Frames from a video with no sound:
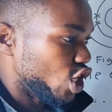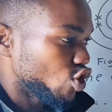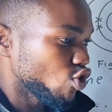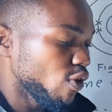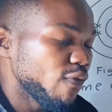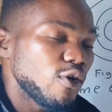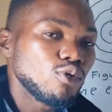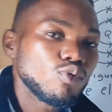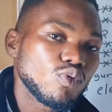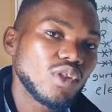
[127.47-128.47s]
So for you
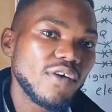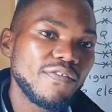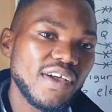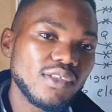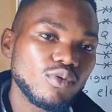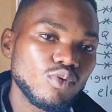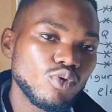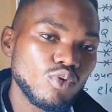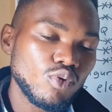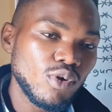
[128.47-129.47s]
to
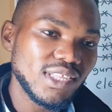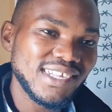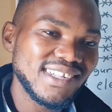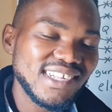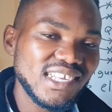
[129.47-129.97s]
know this